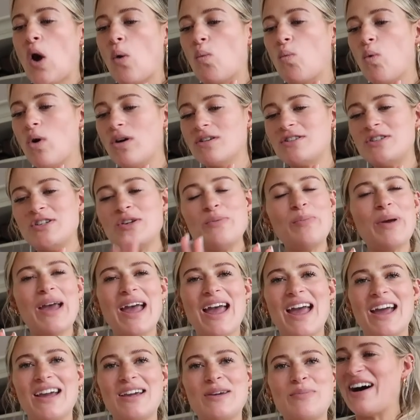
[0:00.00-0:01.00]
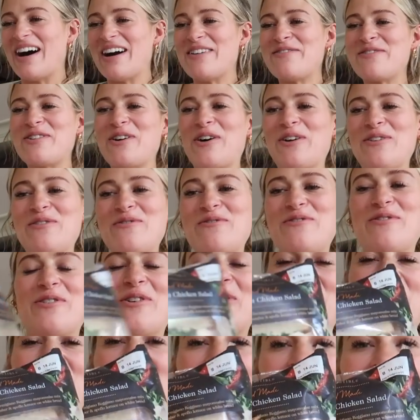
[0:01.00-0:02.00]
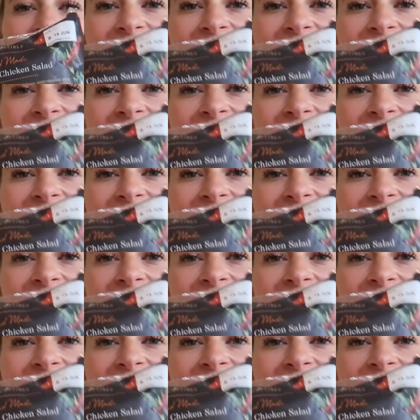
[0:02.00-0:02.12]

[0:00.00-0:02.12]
what do you pick? I've gone for